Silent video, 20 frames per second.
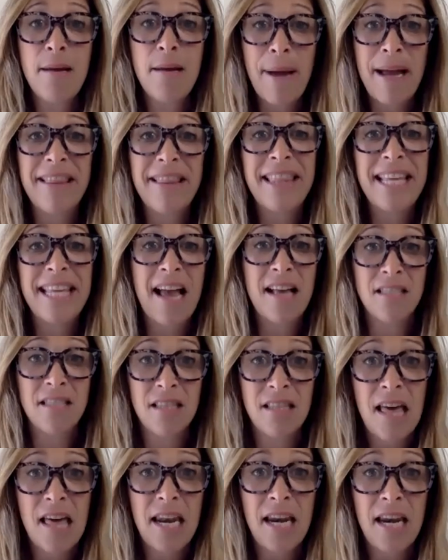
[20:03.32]
about the
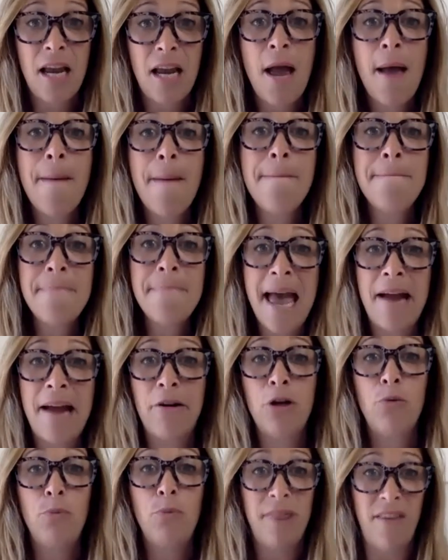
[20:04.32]
aesthetic
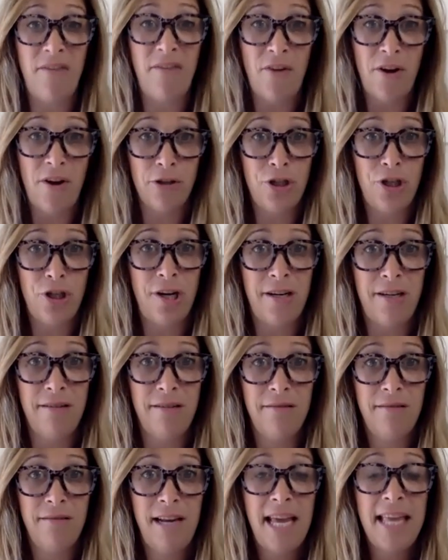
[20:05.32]
married with the function.
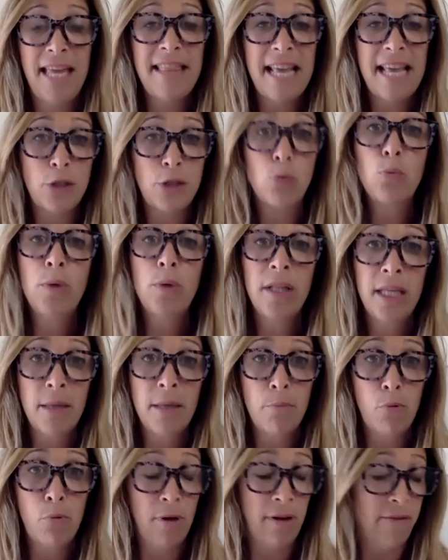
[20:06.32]
And that's really
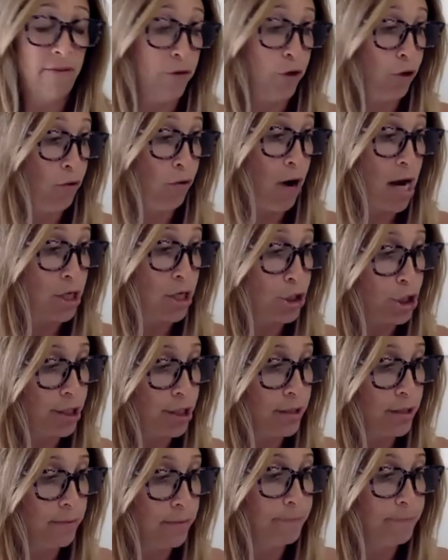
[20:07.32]
important for
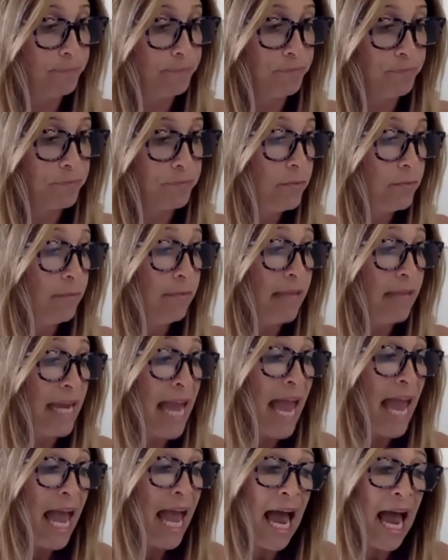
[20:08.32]
garages.
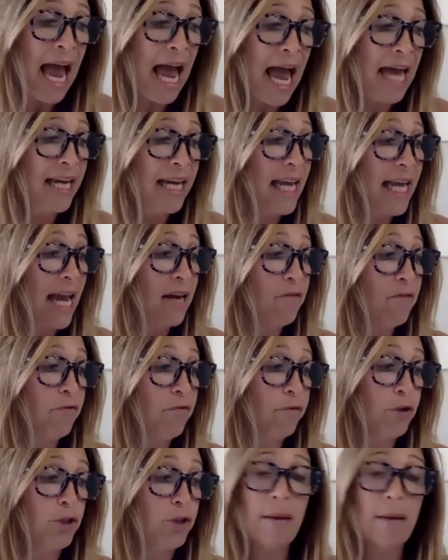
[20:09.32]
And again,
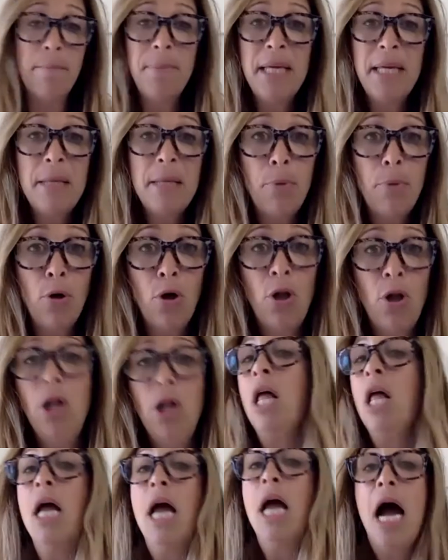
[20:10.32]
for some
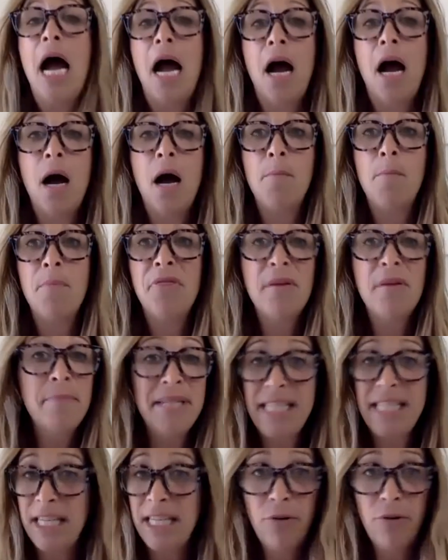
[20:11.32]
people, the
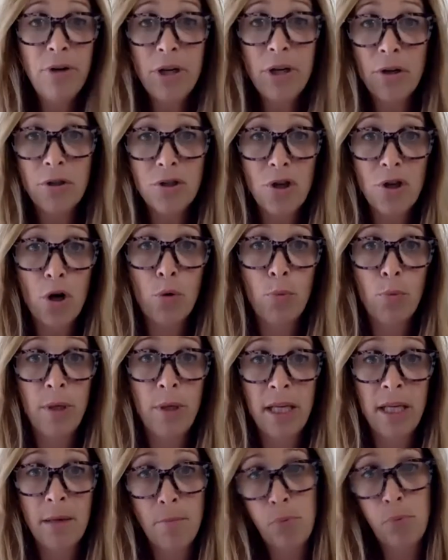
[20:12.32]
materials are
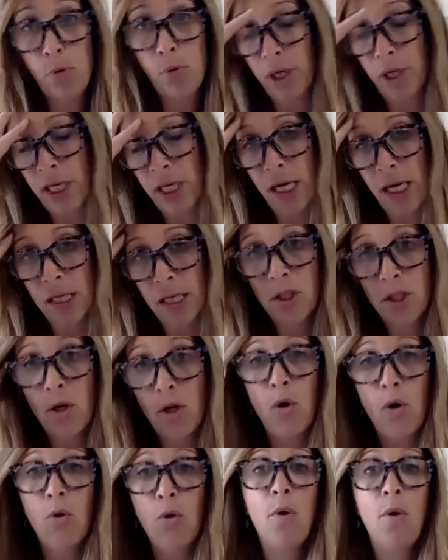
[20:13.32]
really important.
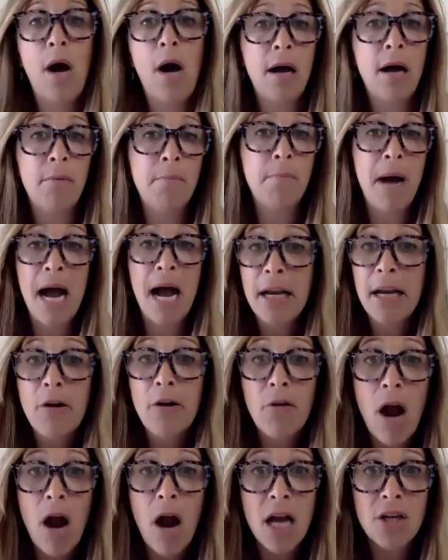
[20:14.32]
So my
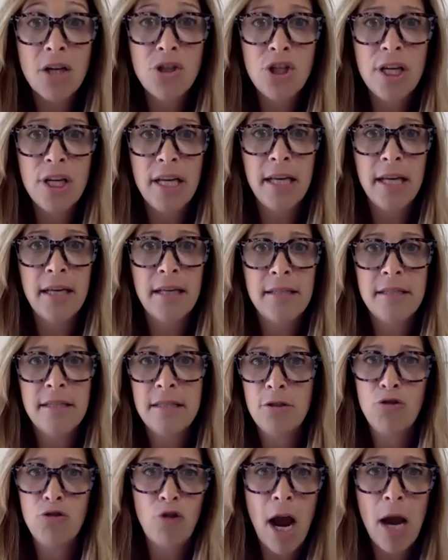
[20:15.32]
garage
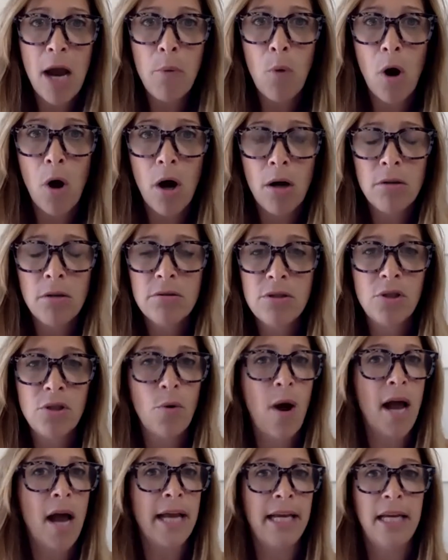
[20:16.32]
is drywall,
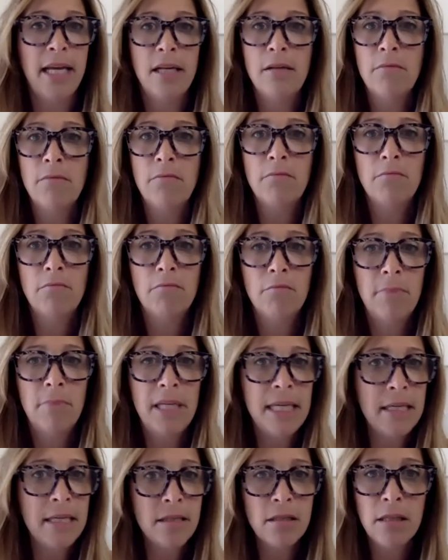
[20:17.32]
so I can
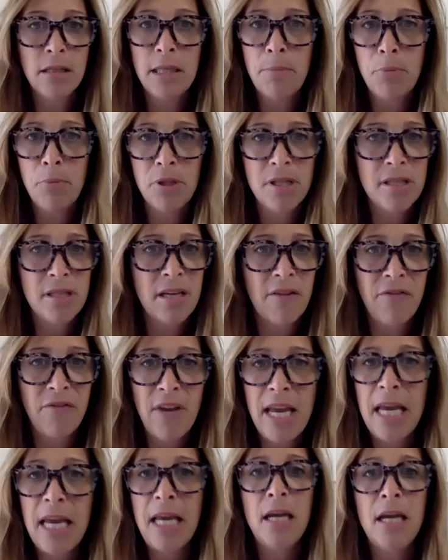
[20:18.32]
easily put stuff
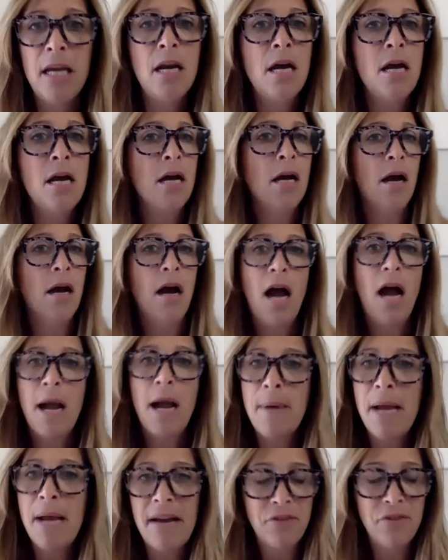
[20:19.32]
in.
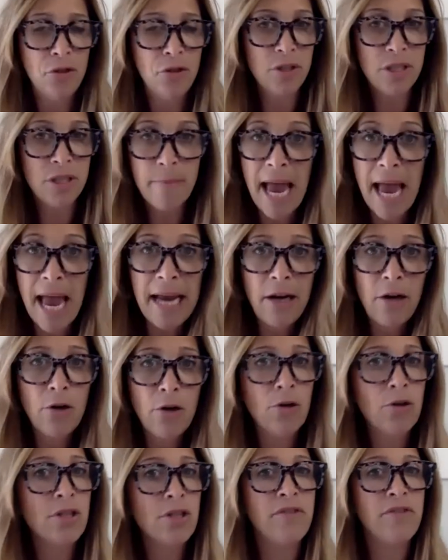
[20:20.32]
I may have to use some
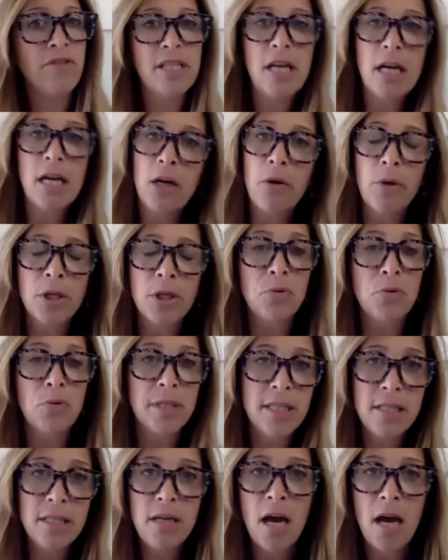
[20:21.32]
anchors if it's not going to a
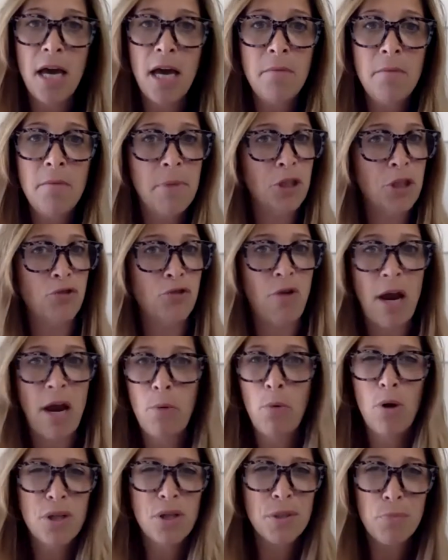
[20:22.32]
stud, but
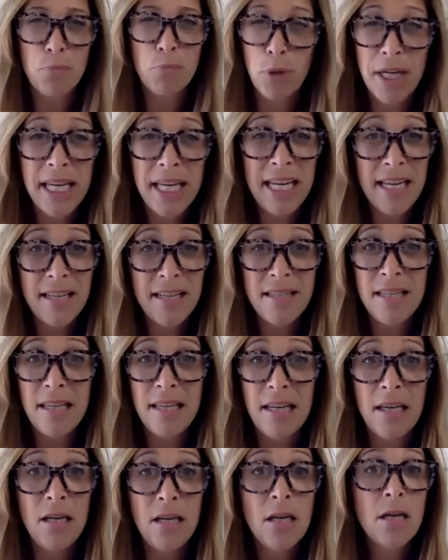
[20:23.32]
drywall's pretty
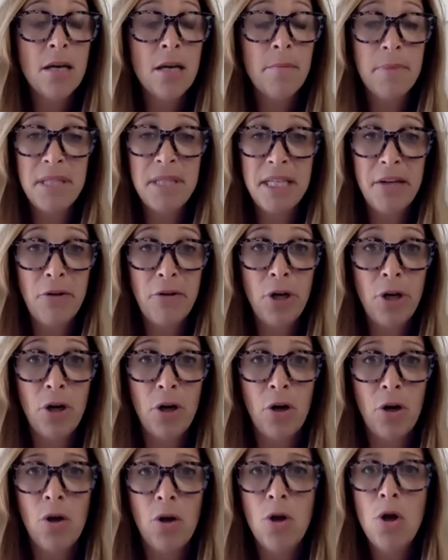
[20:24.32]
easy
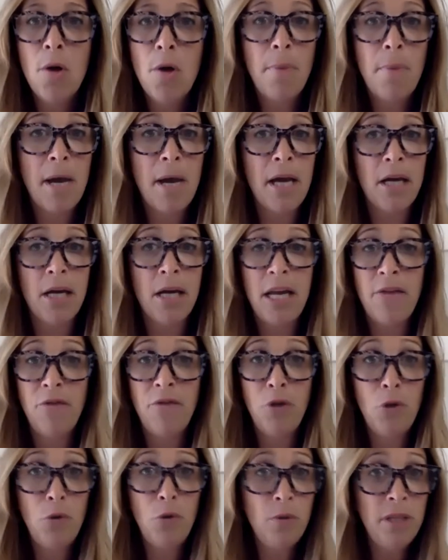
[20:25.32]
material. But if
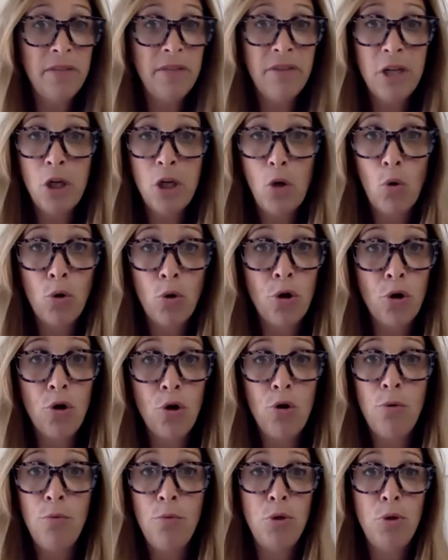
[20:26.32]
you live in an old
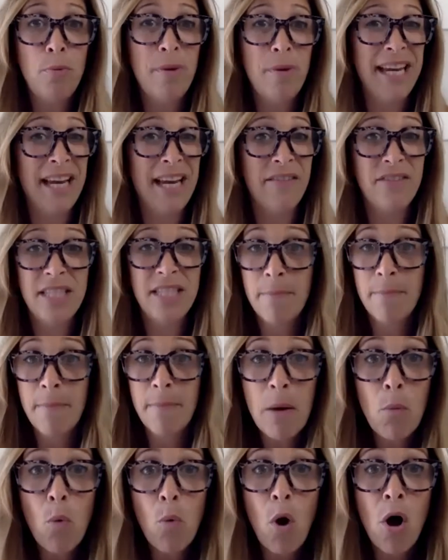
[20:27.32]
home, you may have
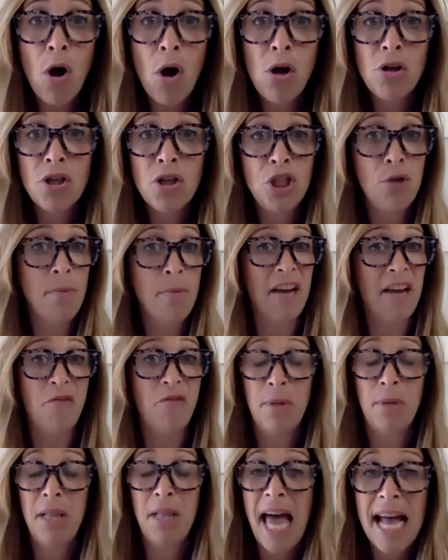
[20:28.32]
cement walls, you may
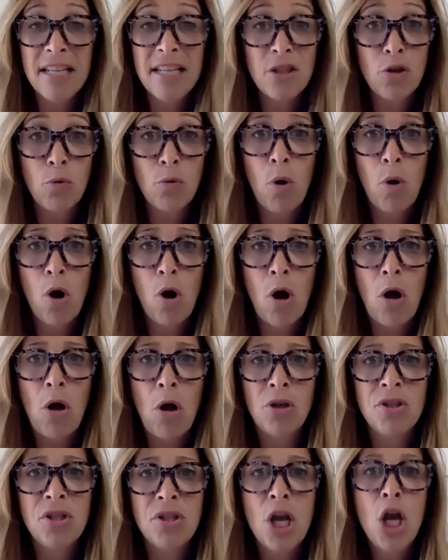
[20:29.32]
have plaster
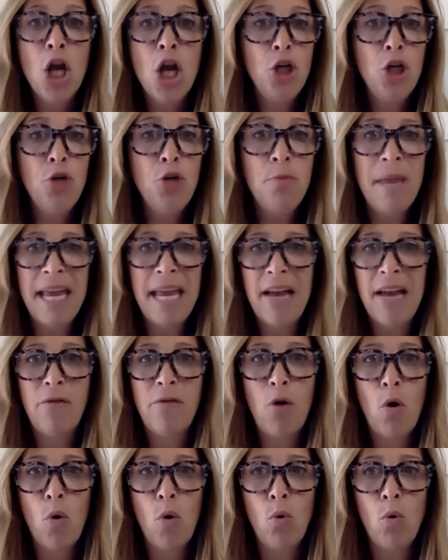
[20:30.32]
walls, you may
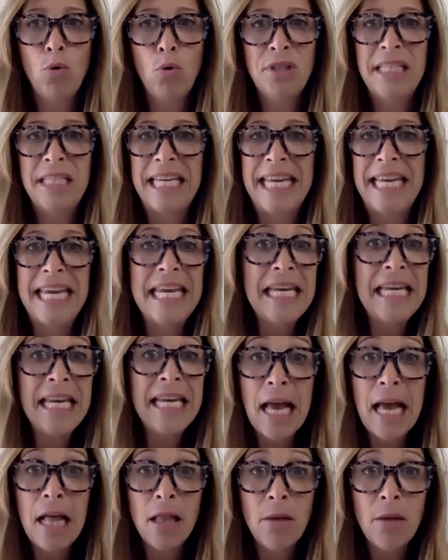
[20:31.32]
have old
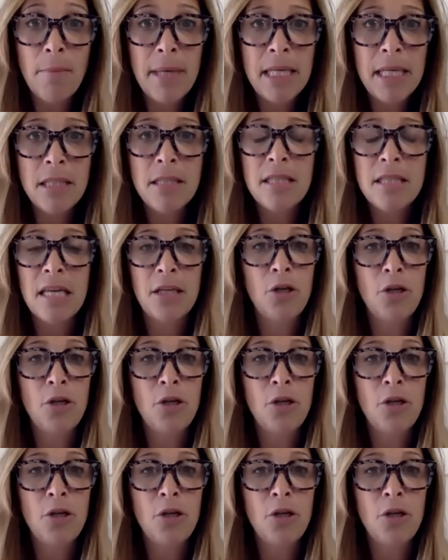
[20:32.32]
heating elements.